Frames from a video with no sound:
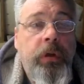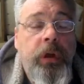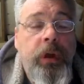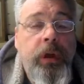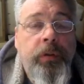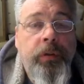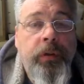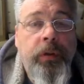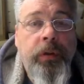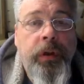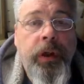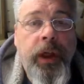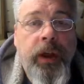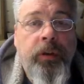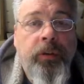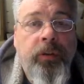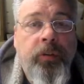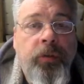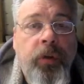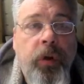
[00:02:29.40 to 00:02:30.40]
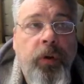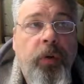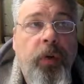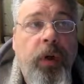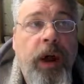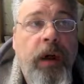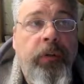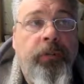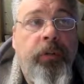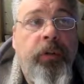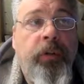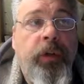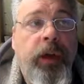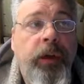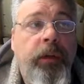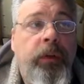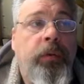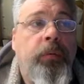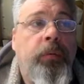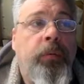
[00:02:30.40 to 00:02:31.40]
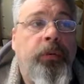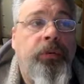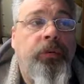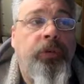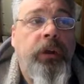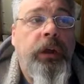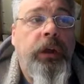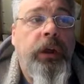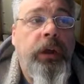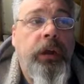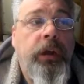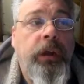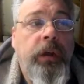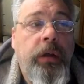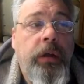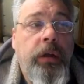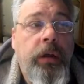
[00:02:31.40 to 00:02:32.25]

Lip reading: In the next photo after that, you will see